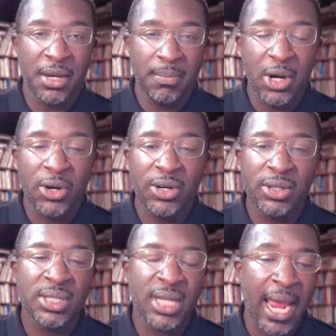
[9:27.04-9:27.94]

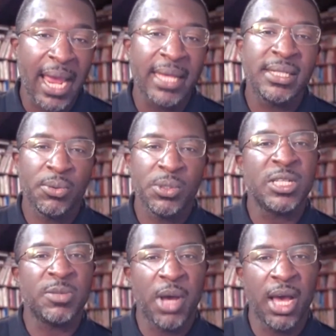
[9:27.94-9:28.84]
emerged as a
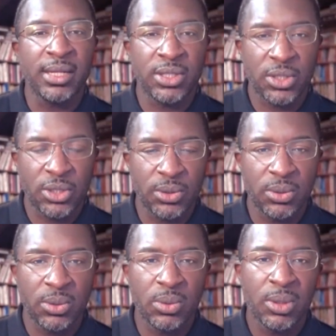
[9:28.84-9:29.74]
response
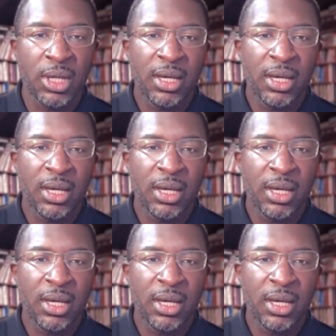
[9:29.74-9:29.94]
to